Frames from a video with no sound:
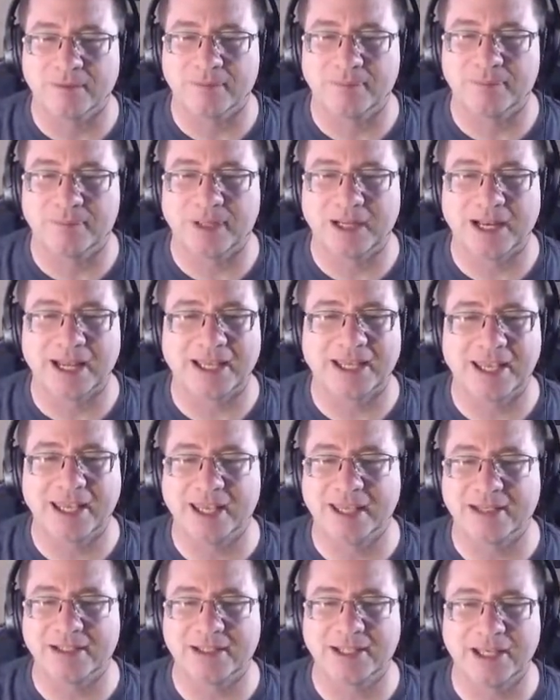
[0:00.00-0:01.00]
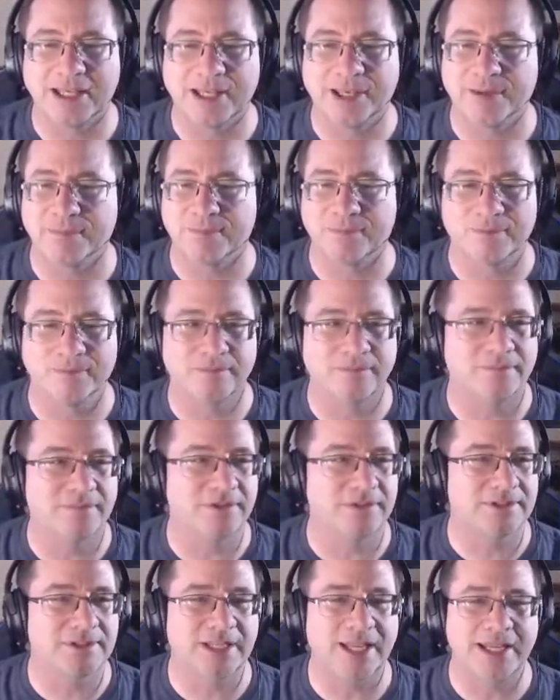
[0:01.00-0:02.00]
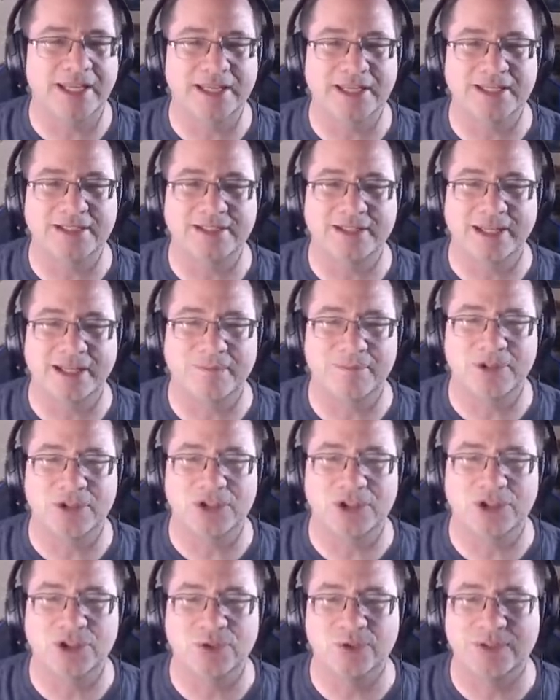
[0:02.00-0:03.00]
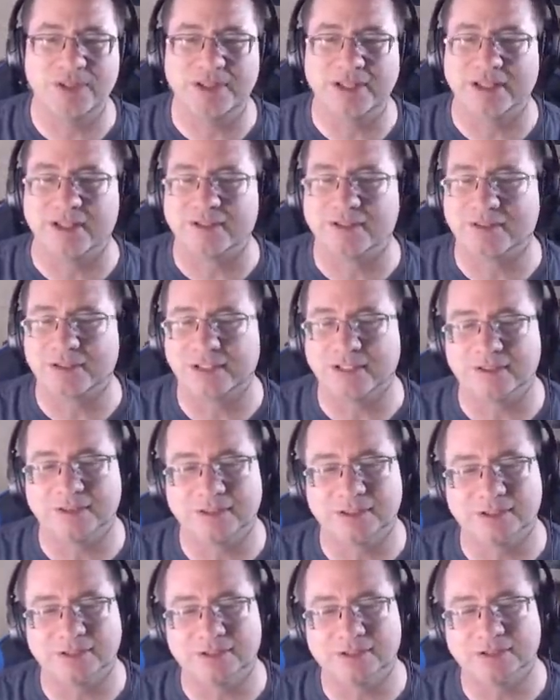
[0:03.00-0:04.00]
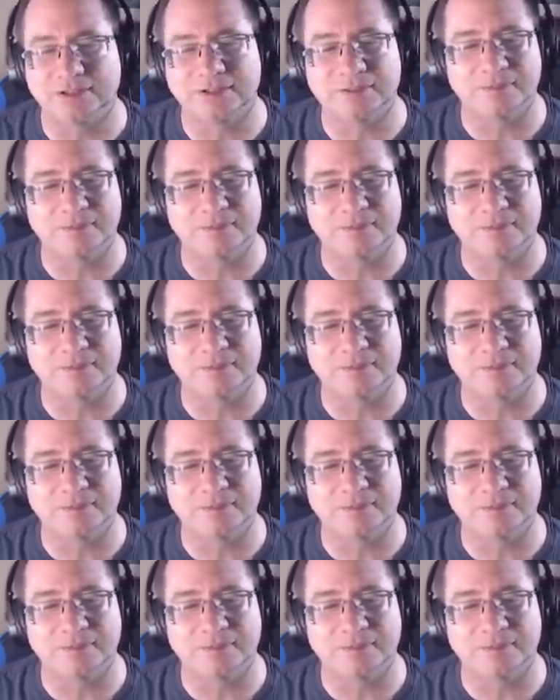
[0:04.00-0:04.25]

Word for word: But I can't keep taking damage doing this because it's